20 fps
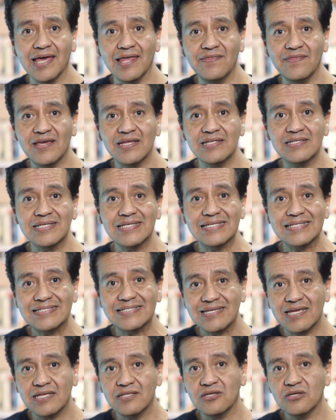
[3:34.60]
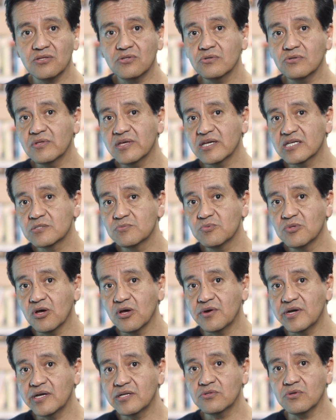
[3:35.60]
and then sent to the
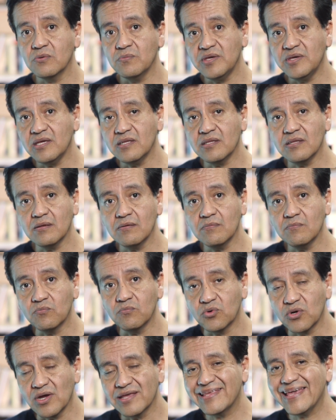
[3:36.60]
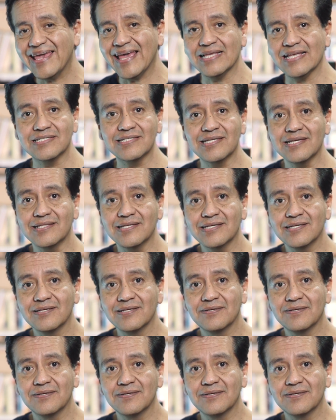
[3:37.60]
Explorer to be broadcasted.